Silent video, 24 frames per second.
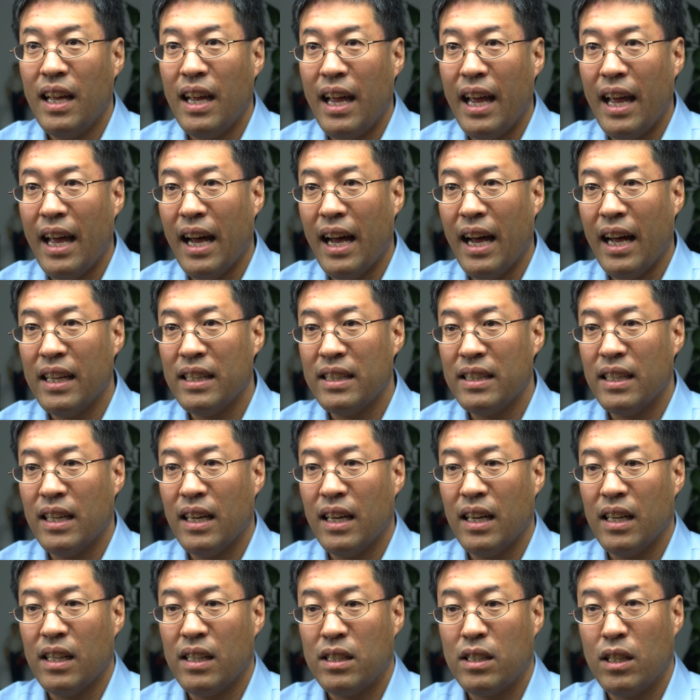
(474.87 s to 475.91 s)
And
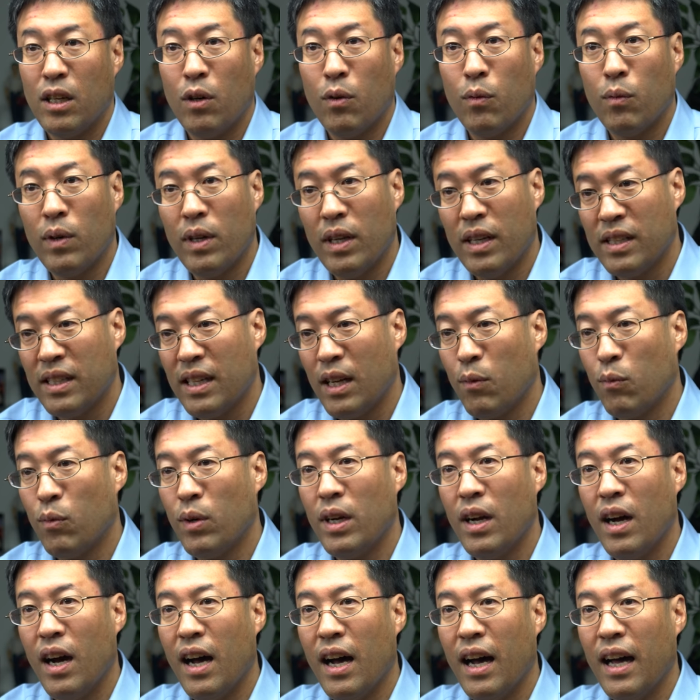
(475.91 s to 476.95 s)
as I
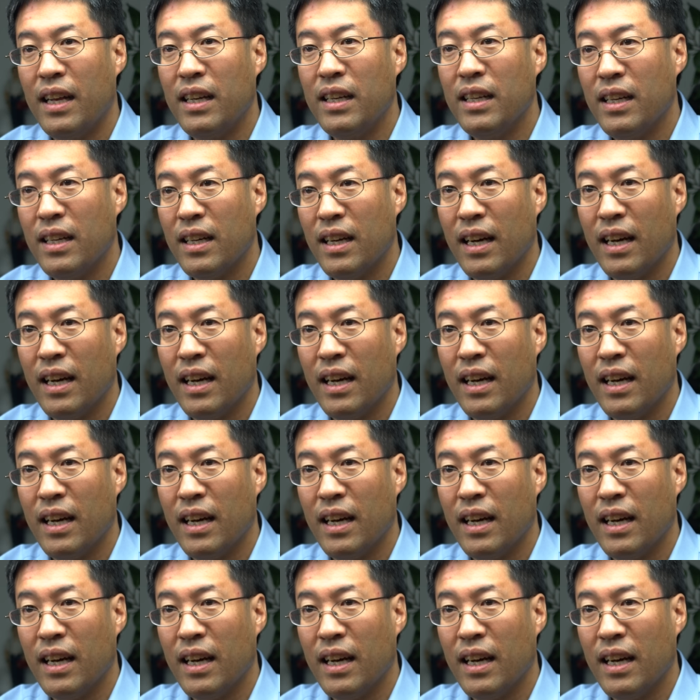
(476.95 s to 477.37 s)
went on